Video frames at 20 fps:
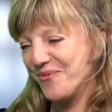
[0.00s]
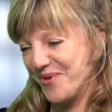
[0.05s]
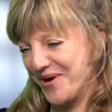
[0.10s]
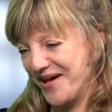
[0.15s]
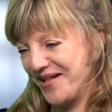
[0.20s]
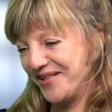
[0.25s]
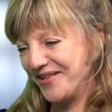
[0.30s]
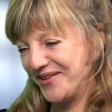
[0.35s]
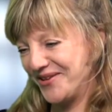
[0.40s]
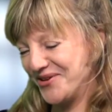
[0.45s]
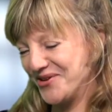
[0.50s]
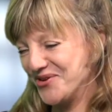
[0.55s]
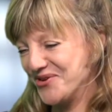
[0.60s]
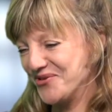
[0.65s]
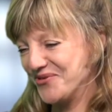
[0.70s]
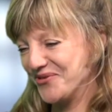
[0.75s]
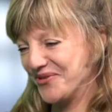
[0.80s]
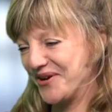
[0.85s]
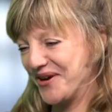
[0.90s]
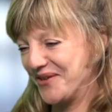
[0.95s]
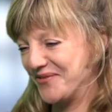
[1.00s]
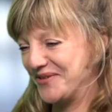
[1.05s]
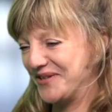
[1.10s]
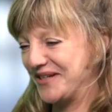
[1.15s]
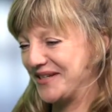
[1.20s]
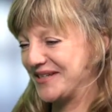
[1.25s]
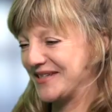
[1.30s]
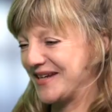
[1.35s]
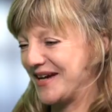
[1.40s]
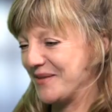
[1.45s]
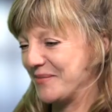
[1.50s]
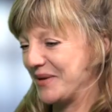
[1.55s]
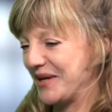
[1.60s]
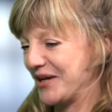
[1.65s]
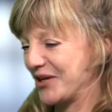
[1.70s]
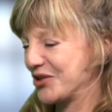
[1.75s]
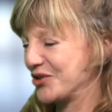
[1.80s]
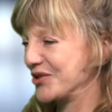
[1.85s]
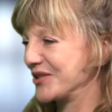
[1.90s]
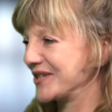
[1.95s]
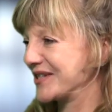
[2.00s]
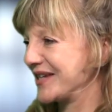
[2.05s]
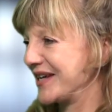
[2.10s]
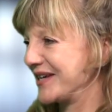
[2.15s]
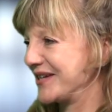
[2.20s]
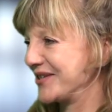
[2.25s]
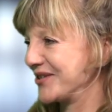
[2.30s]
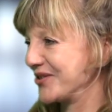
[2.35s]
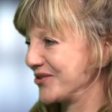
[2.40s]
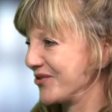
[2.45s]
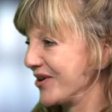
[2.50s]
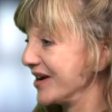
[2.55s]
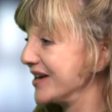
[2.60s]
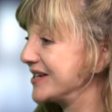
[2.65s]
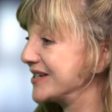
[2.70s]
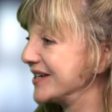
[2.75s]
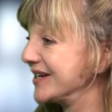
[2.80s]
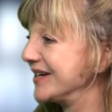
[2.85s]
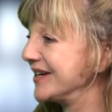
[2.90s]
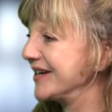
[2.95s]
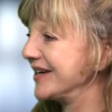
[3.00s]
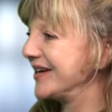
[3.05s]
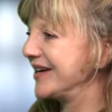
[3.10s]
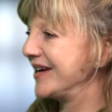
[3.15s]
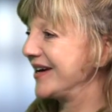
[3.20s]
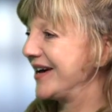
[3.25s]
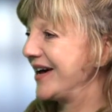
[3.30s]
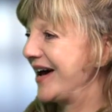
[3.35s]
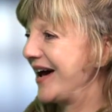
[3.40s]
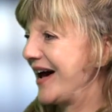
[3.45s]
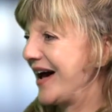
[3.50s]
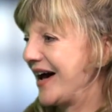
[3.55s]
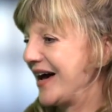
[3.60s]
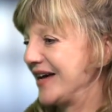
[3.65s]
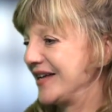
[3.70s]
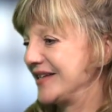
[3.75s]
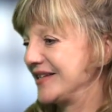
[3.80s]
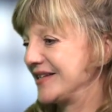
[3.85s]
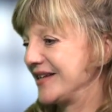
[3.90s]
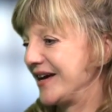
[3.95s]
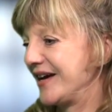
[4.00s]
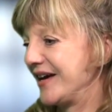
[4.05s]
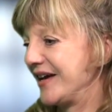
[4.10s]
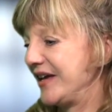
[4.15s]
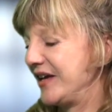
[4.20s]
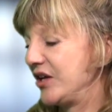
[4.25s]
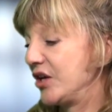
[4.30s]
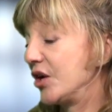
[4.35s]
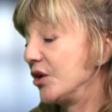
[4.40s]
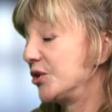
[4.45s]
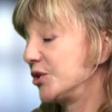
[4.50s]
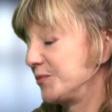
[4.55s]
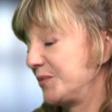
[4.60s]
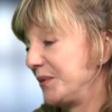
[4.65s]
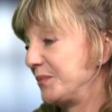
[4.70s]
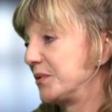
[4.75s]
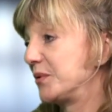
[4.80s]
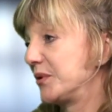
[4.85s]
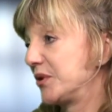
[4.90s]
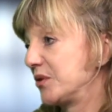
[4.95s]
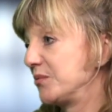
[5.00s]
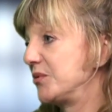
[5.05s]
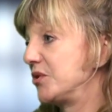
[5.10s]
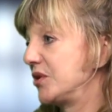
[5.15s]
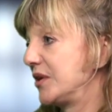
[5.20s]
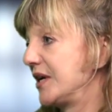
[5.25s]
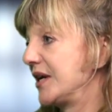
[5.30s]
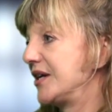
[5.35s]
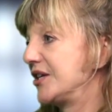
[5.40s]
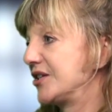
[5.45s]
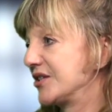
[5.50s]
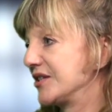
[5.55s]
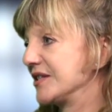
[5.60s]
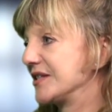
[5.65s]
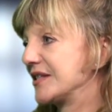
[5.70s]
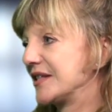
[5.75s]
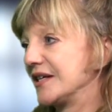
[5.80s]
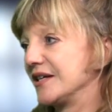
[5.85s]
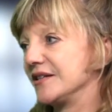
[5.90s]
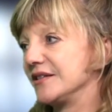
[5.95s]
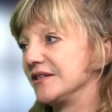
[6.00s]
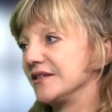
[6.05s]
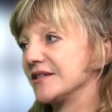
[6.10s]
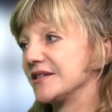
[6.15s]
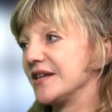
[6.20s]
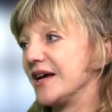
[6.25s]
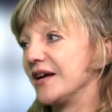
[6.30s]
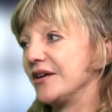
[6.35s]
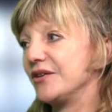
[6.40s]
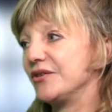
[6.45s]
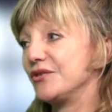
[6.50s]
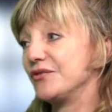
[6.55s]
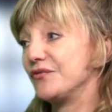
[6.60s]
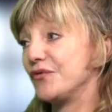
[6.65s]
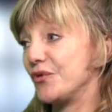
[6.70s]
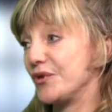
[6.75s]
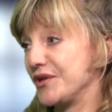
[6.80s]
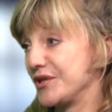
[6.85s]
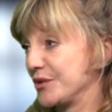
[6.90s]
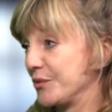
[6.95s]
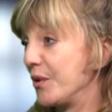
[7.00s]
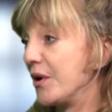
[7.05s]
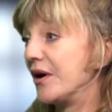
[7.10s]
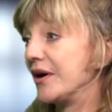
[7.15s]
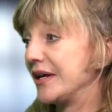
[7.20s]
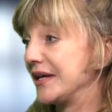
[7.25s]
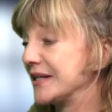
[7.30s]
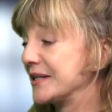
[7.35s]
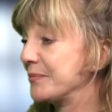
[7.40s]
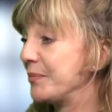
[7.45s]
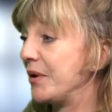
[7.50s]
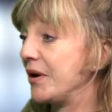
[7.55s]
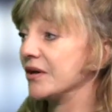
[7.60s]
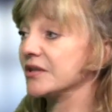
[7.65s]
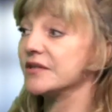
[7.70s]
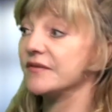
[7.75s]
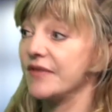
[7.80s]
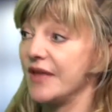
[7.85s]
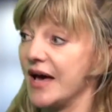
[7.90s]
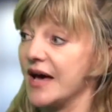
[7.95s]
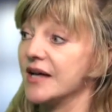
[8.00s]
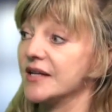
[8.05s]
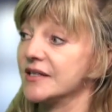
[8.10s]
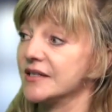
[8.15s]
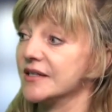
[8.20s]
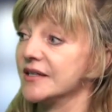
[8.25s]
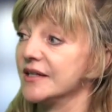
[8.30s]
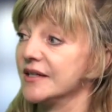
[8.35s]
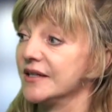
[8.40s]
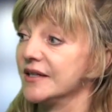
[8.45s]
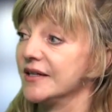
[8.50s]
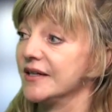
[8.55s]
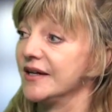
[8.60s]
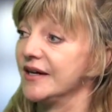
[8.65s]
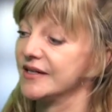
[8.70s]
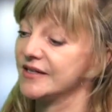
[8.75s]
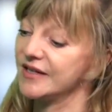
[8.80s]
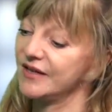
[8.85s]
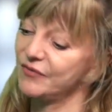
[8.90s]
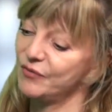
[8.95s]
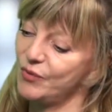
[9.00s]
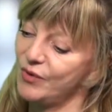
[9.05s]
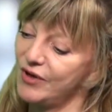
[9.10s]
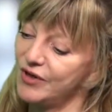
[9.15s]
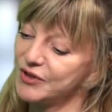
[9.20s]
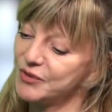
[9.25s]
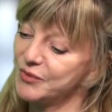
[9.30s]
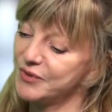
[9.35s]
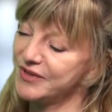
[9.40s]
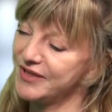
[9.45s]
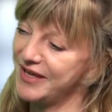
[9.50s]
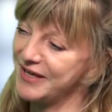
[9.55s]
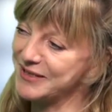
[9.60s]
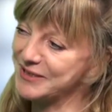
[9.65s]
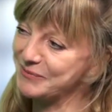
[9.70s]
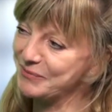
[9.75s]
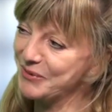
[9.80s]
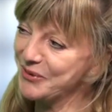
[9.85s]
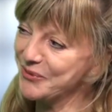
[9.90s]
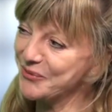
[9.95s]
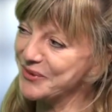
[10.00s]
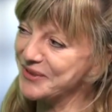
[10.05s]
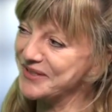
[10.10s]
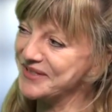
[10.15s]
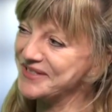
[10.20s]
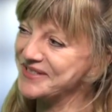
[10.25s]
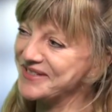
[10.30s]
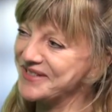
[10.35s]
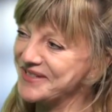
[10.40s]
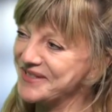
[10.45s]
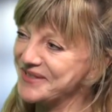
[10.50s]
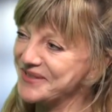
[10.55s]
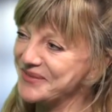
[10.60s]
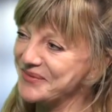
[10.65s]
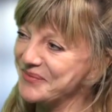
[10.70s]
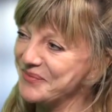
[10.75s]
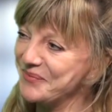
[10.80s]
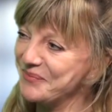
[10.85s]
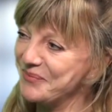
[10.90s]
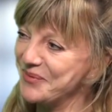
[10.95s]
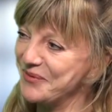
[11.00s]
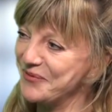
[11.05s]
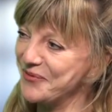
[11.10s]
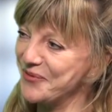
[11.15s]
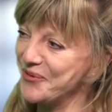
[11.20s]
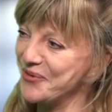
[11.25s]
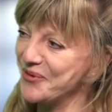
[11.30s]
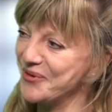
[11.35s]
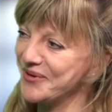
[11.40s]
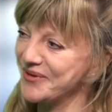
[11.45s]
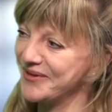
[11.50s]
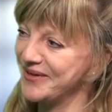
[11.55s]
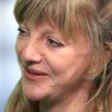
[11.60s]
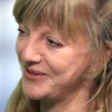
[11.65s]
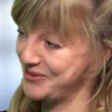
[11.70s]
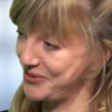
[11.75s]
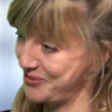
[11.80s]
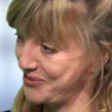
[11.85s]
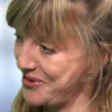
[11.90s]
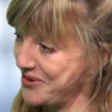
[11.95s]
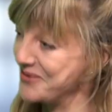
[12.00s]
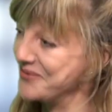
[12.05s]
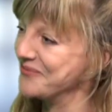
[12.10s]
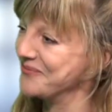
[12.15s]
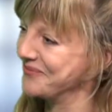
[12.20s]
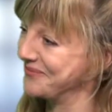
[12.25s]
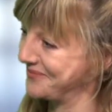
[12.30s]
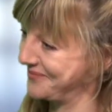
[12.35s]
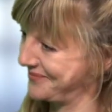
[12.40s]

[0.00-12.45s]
Well, you've covered it. I'm an actress and a writer, and I coach people with communication skills, and voice work is part of that. And I've worked with expert witnesses before, as you know.